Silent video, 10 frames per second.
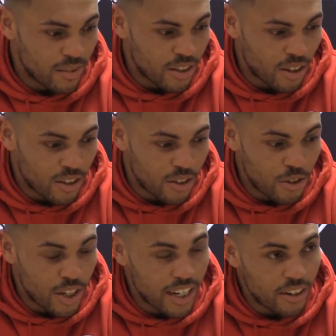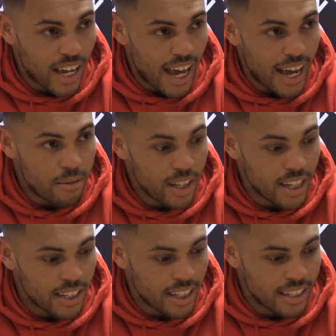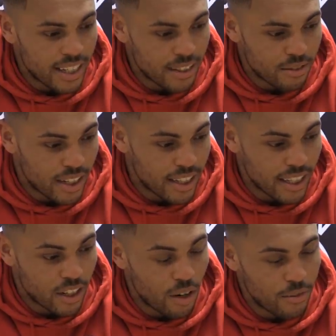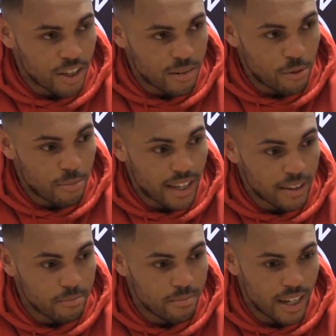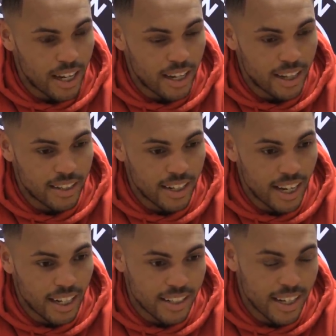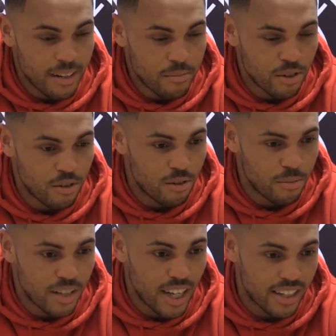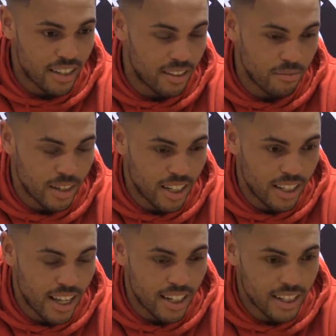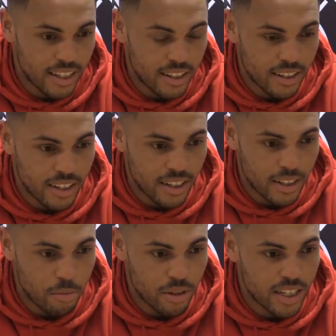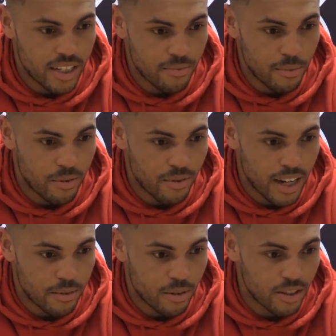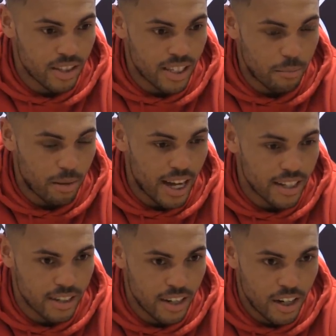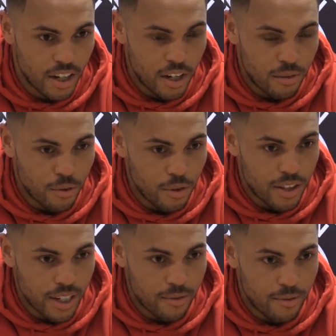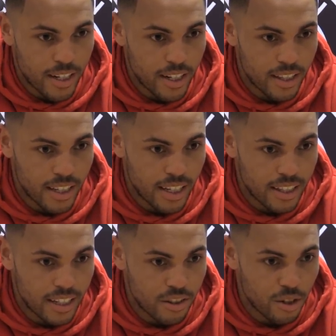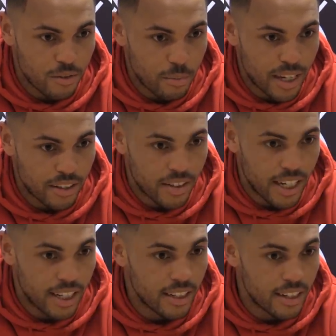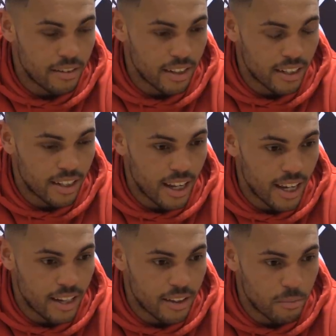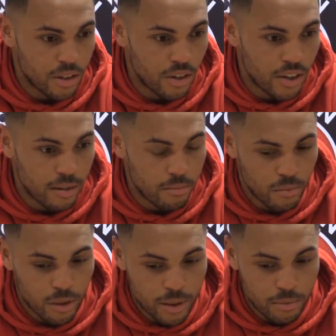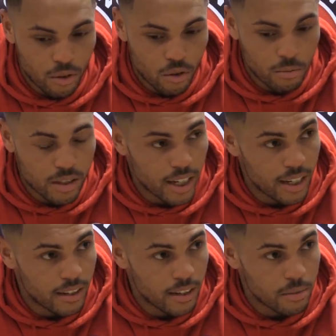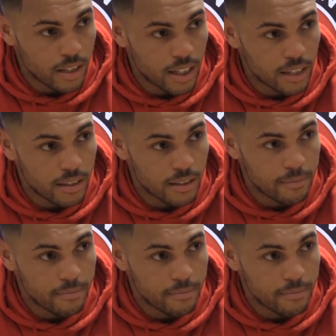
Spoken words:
Started the new year on a high, really, and then trying to take the confidence and momentum into the next game. So it was nice to get the accolade and the appreciation from the fans, because they stick by us through thick and thin, and they deserve to be entertained. And I think today the majority of them will be able to go home and say that was the case.